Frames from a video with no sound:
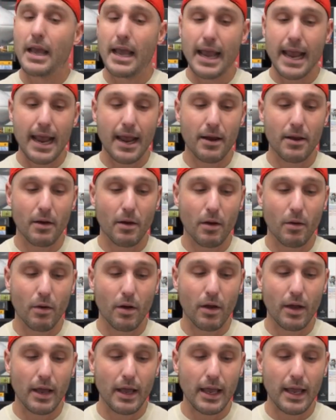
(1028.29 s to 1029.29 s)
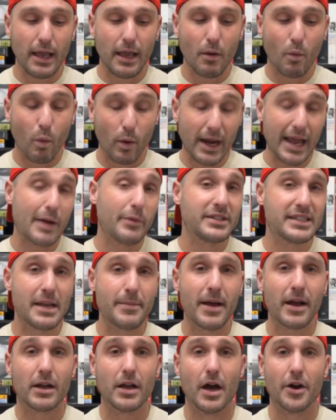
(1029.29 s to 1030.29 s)
And what I would say
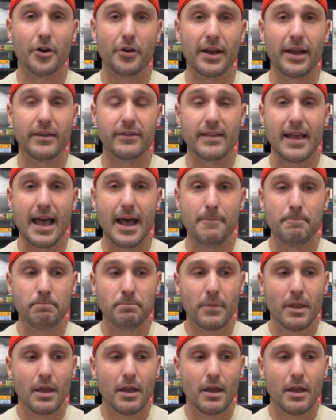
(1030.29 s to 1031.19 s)
about Gunnar is that